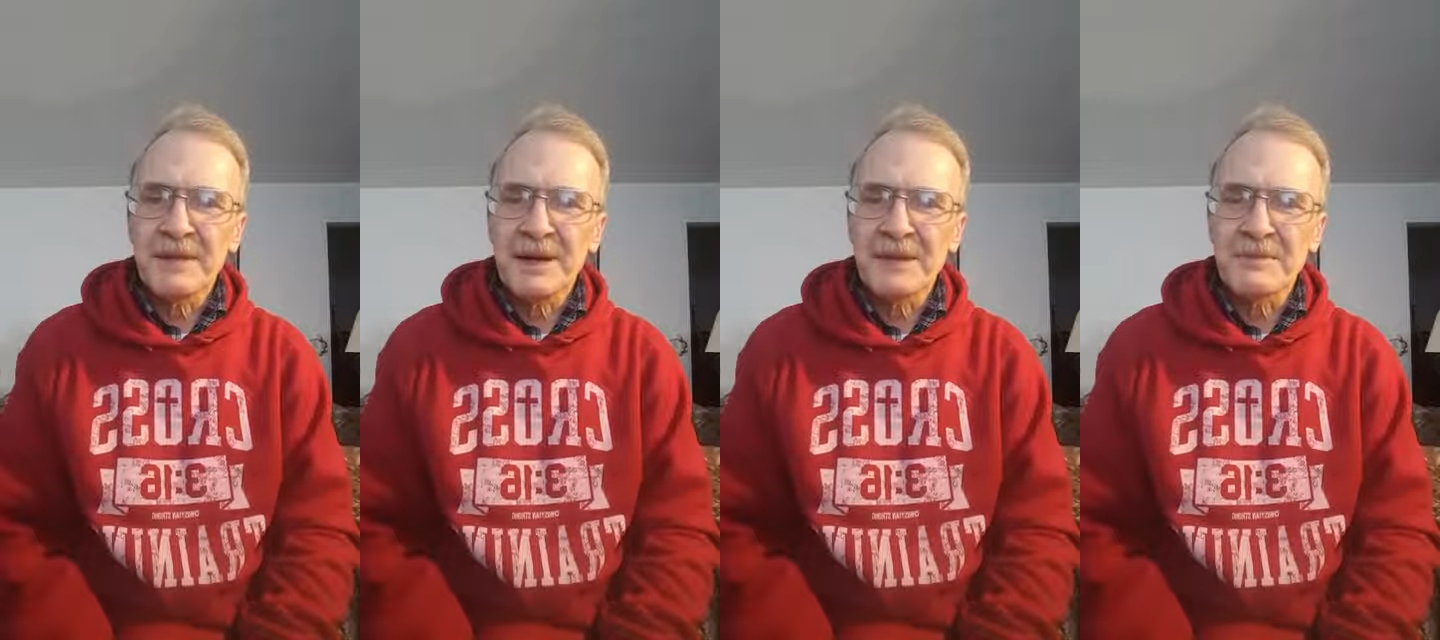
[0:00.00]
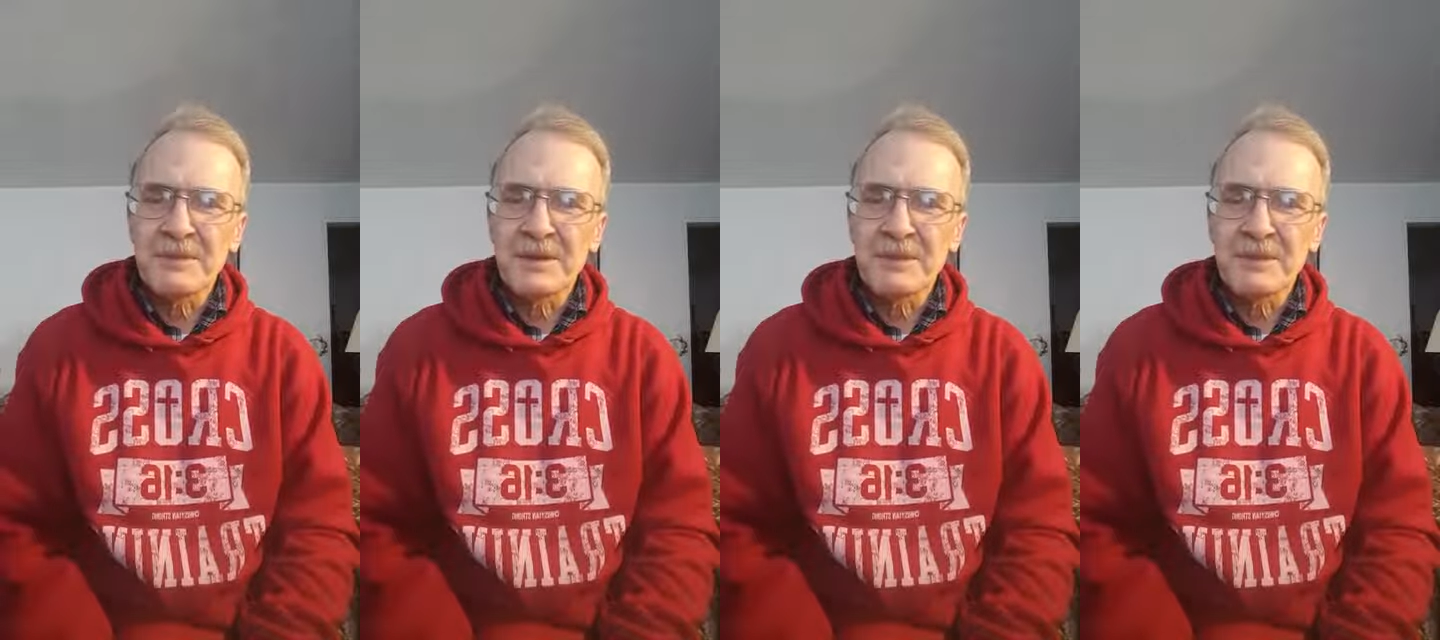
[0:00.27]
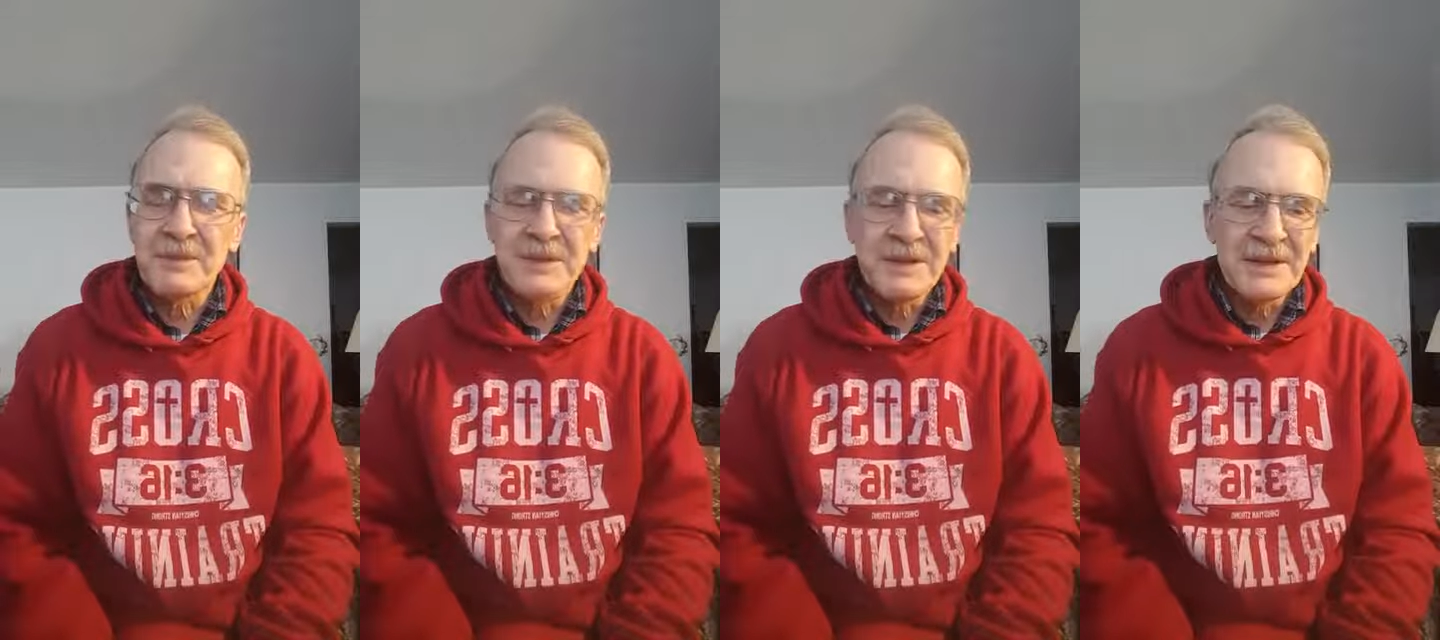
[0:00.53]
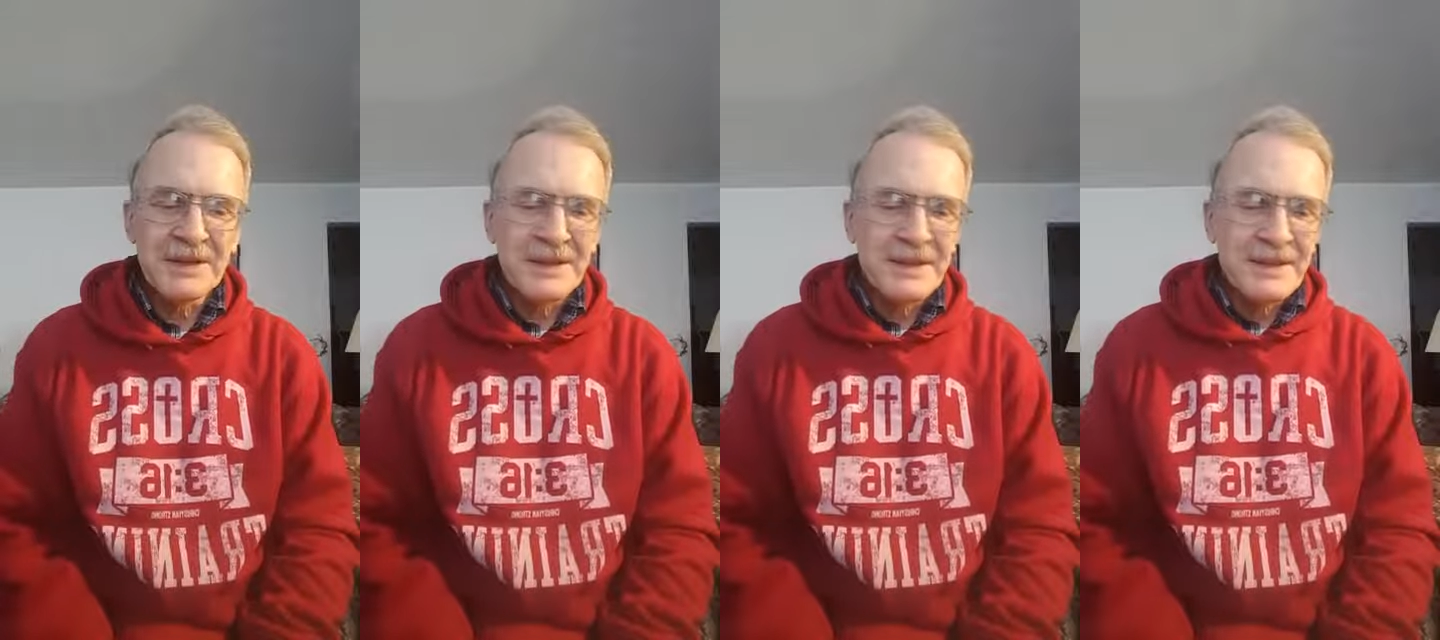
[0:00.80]
bad people,
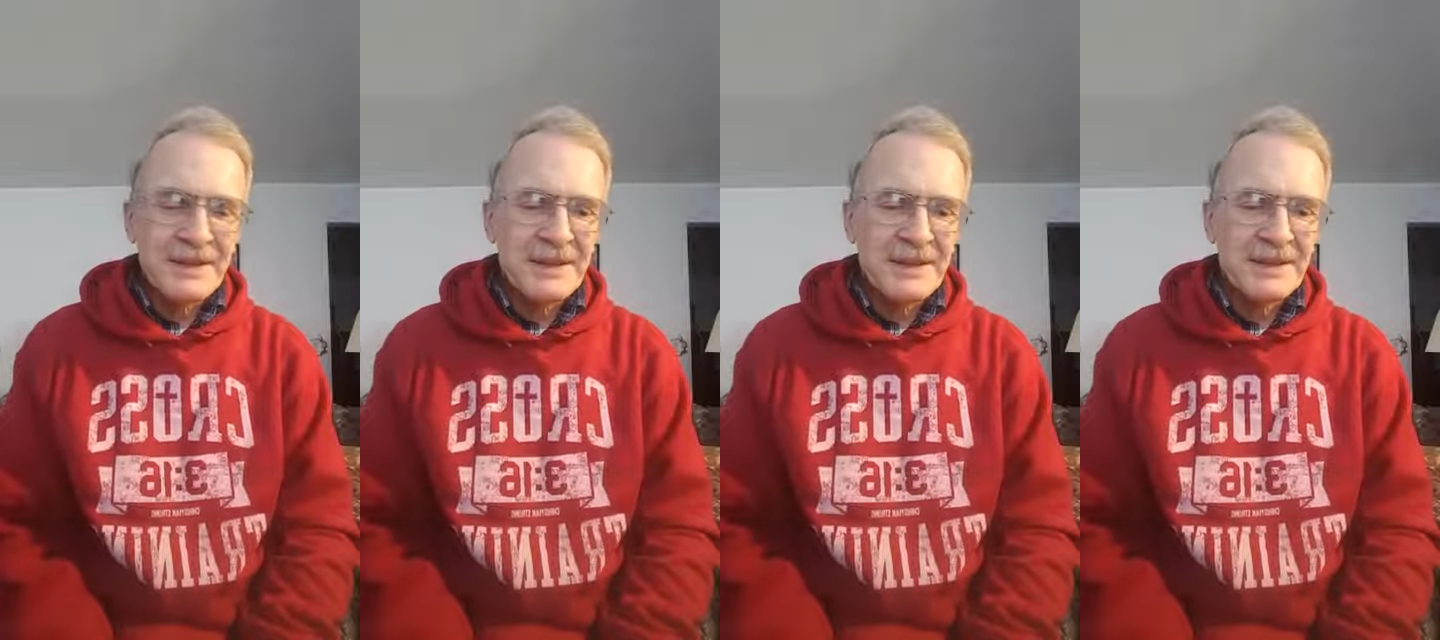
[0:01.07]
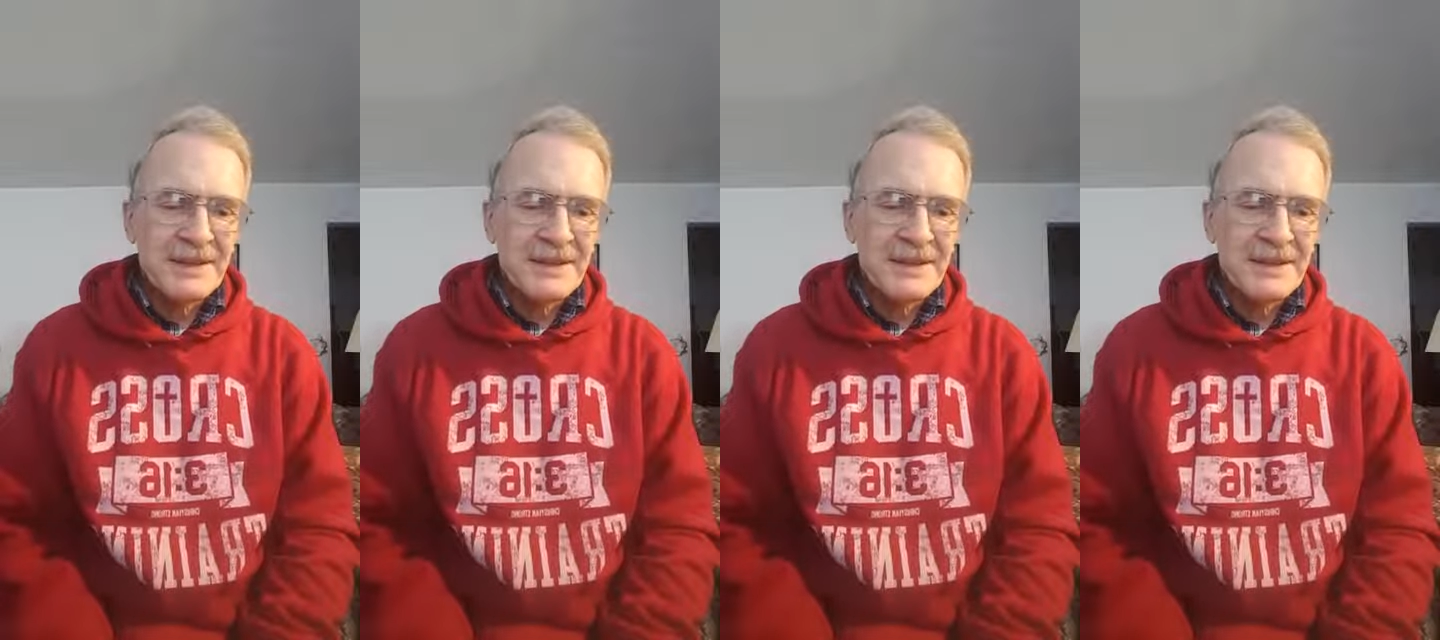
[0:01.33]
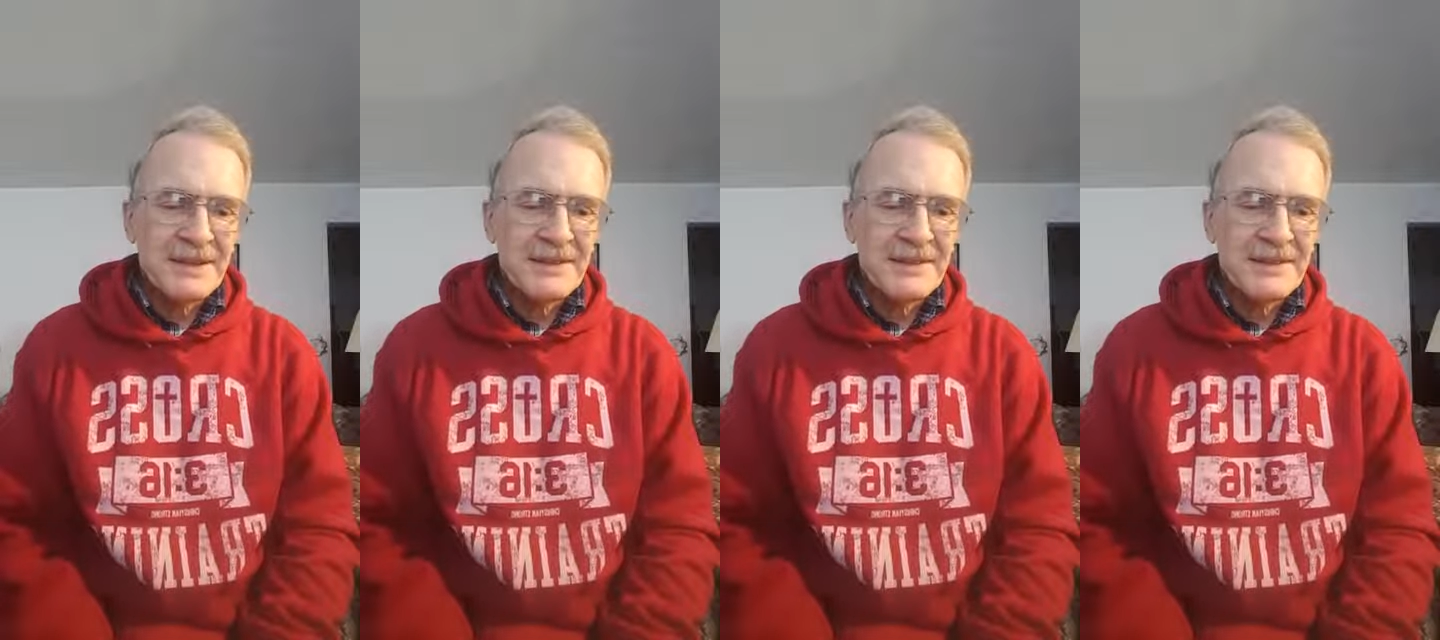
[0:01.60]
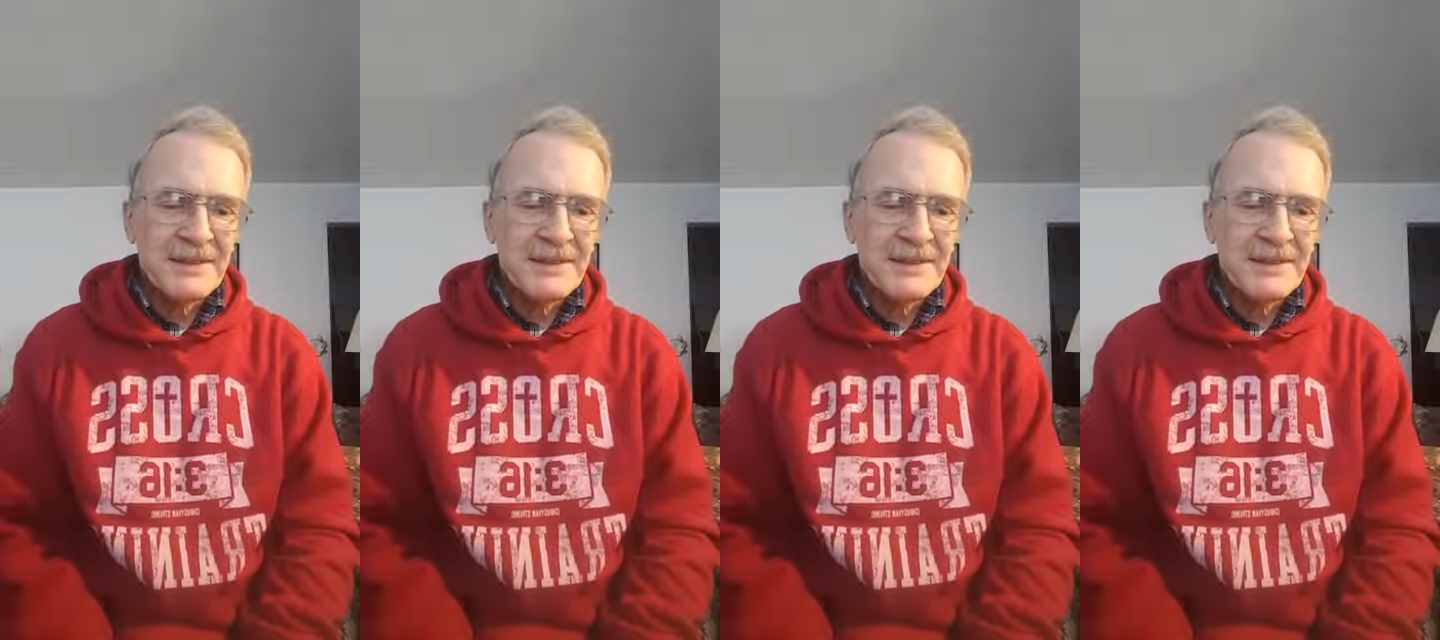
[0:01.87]
and uh,